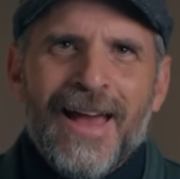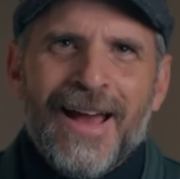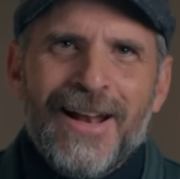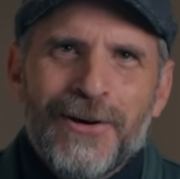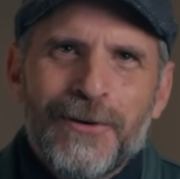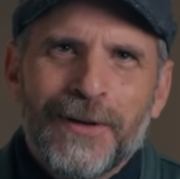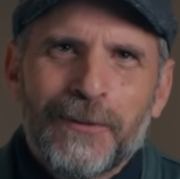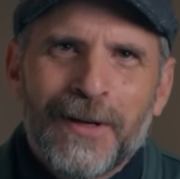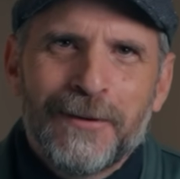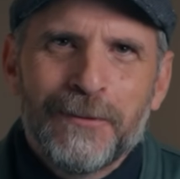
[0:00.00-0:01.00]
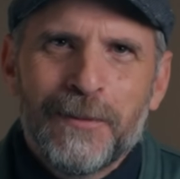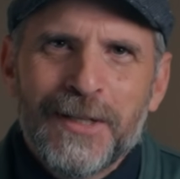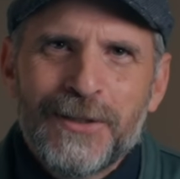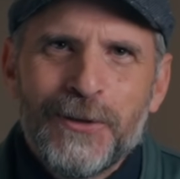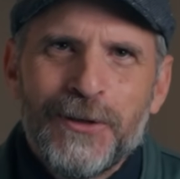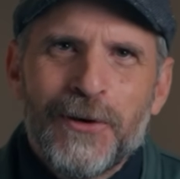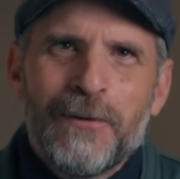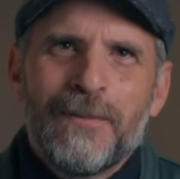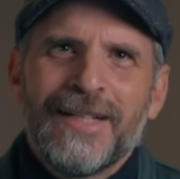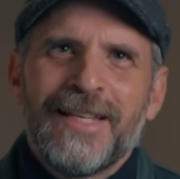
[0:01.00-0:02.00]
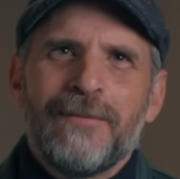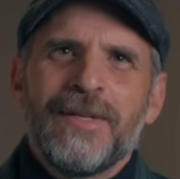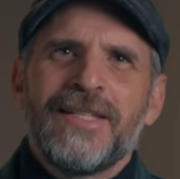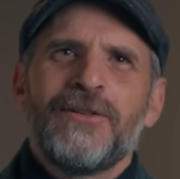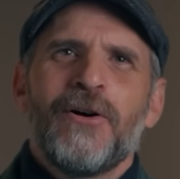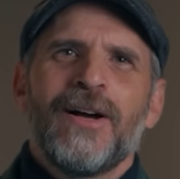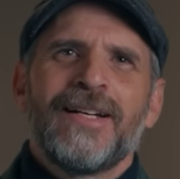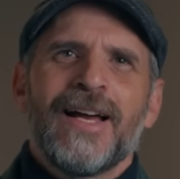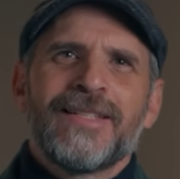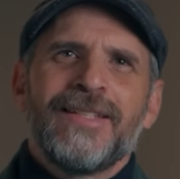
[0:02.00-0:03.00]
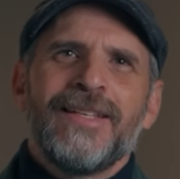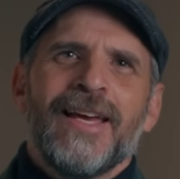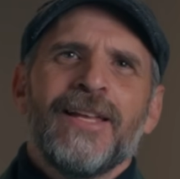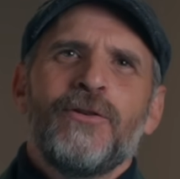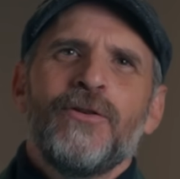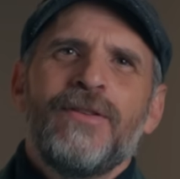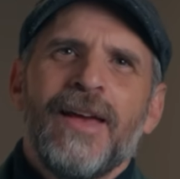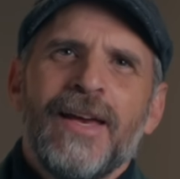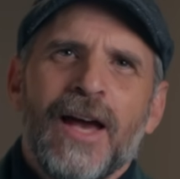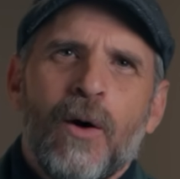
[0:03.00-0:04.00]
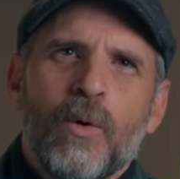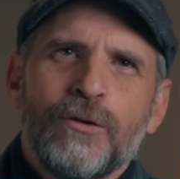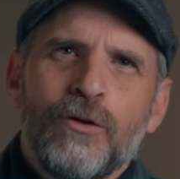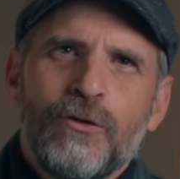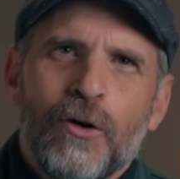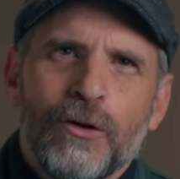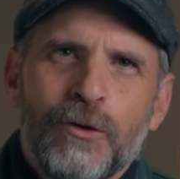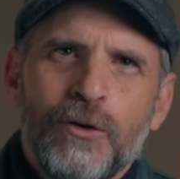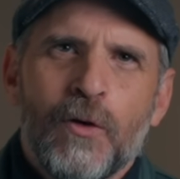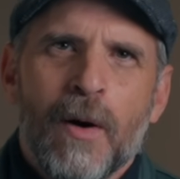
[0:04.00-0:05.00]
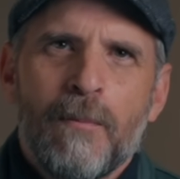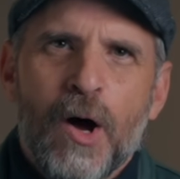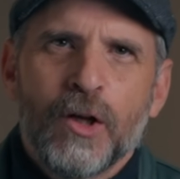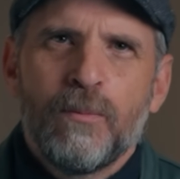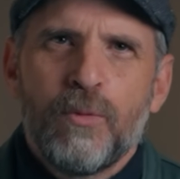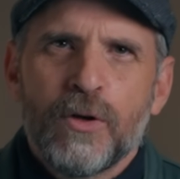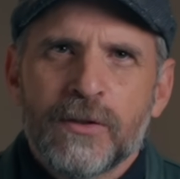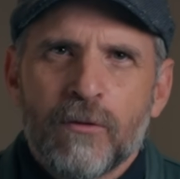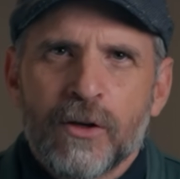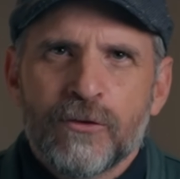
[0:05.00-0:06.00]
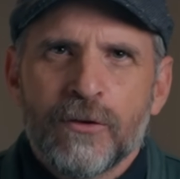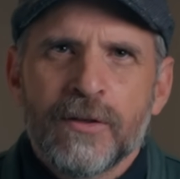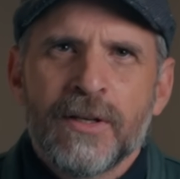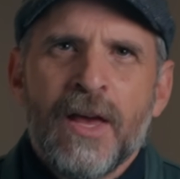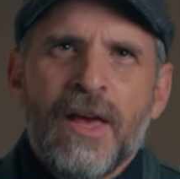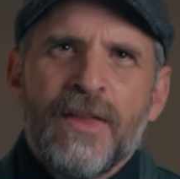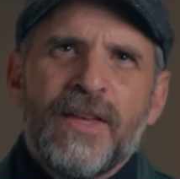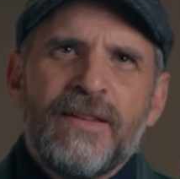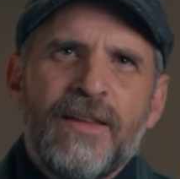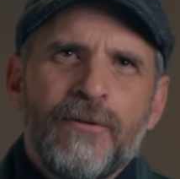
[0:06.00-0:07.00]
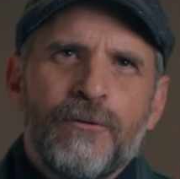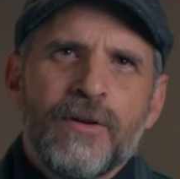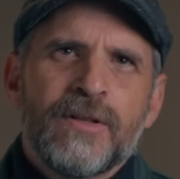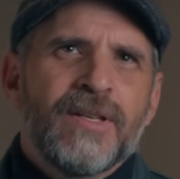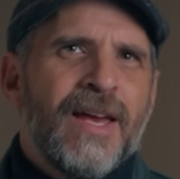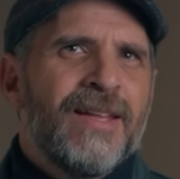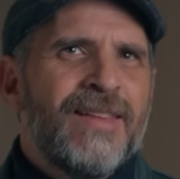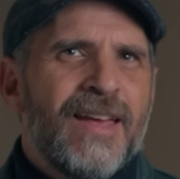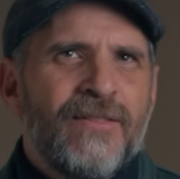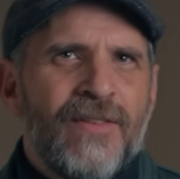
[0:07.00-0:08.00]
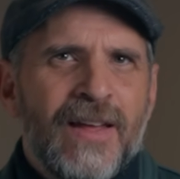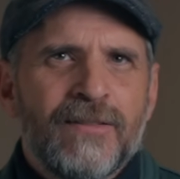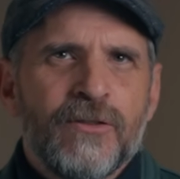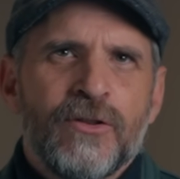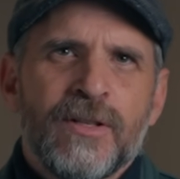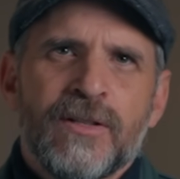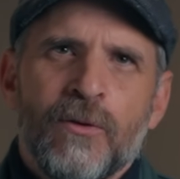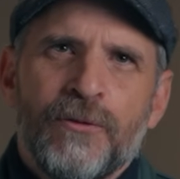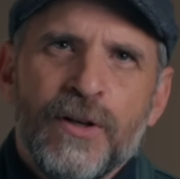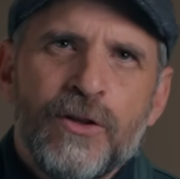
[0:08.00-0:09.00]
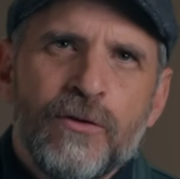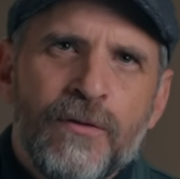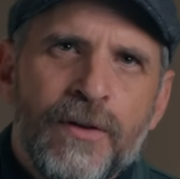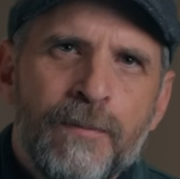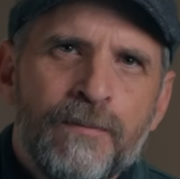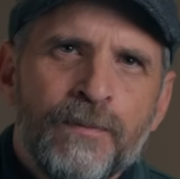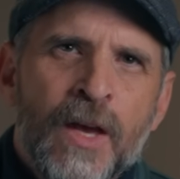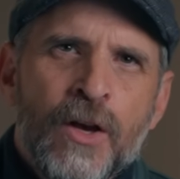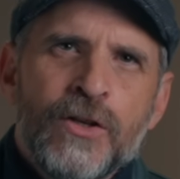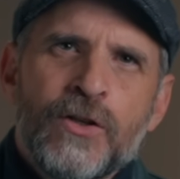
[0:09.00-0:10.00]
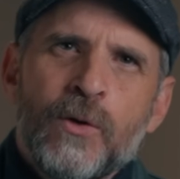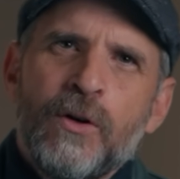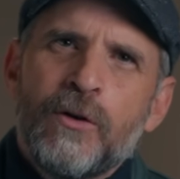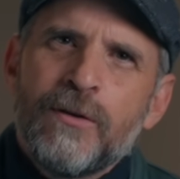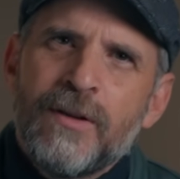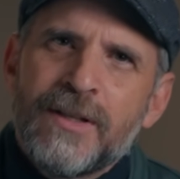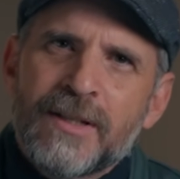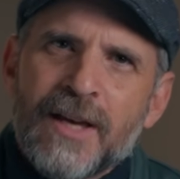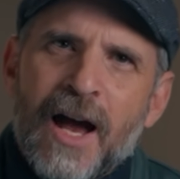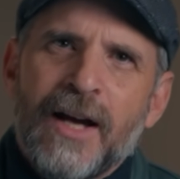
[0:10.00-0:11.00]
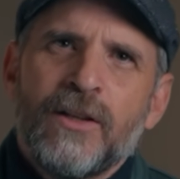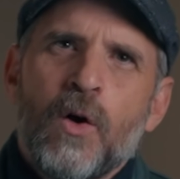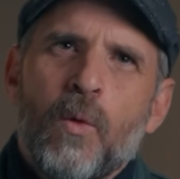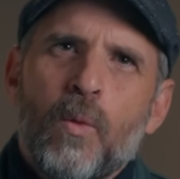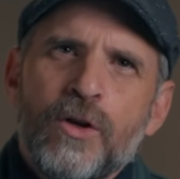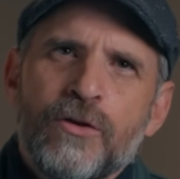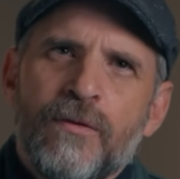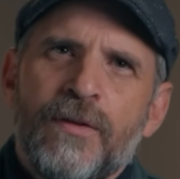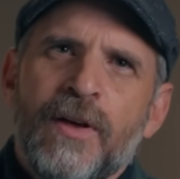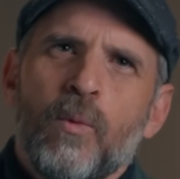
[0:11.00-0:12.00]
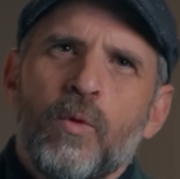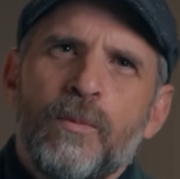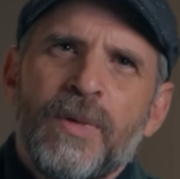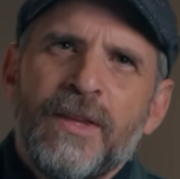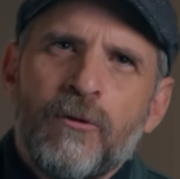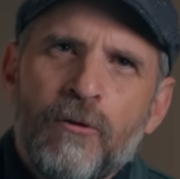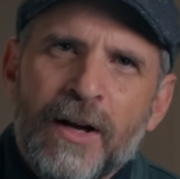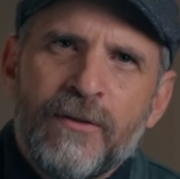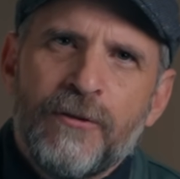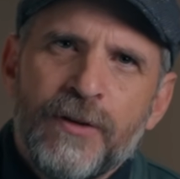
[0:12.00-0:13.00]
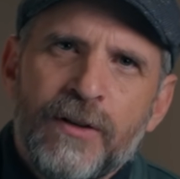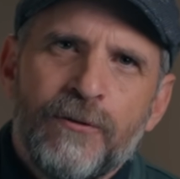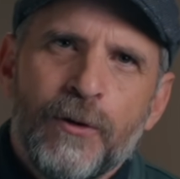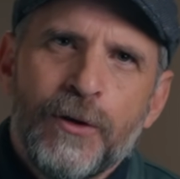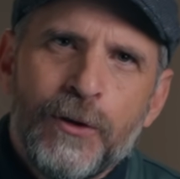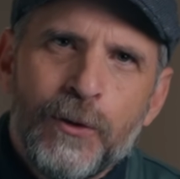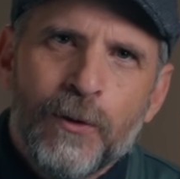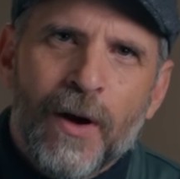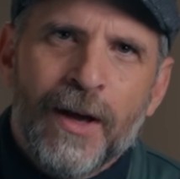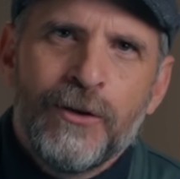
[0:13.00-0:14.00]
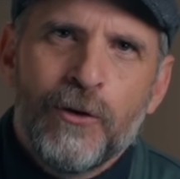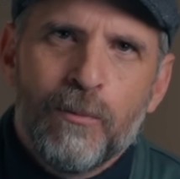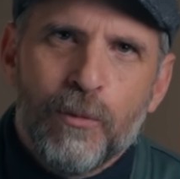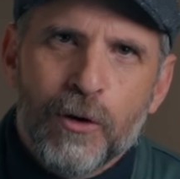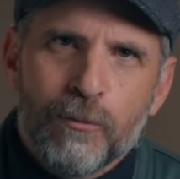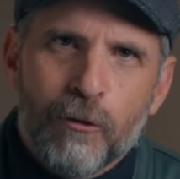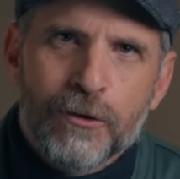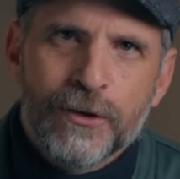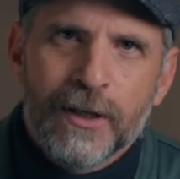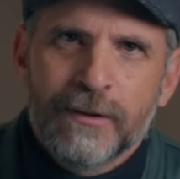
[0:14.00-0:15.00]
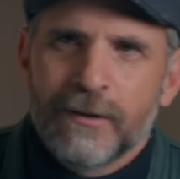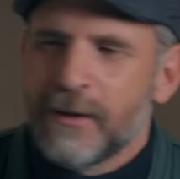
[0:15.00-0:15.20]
Hello and welcome to my studio. My name is Ido Agassi, and today I want to talk to you about book structures, the difference and the advantages of each of them, so you could decide which of them would be the right fit for you and your book project.